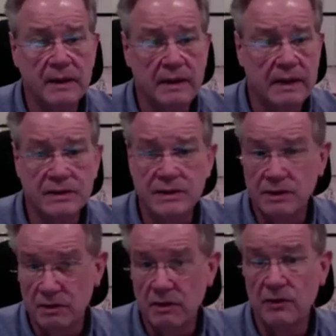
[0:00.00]
And
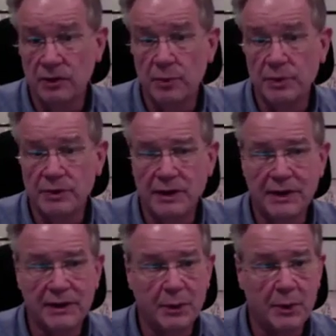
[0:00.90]
still also
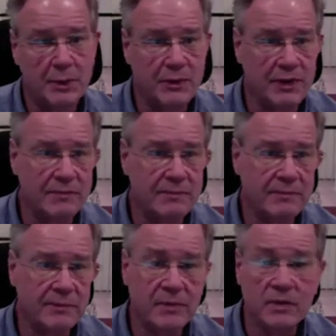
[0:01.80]
portrayed on your website.
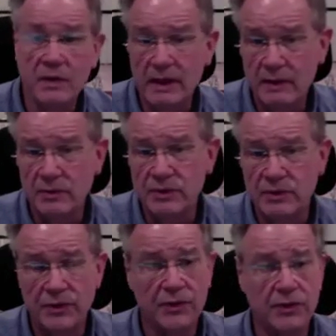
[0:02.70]
Well, that was
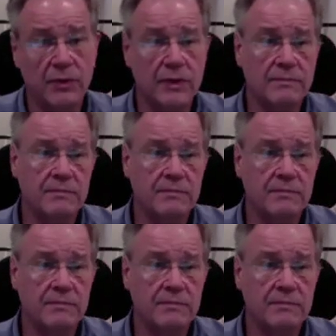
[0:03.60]
the third one.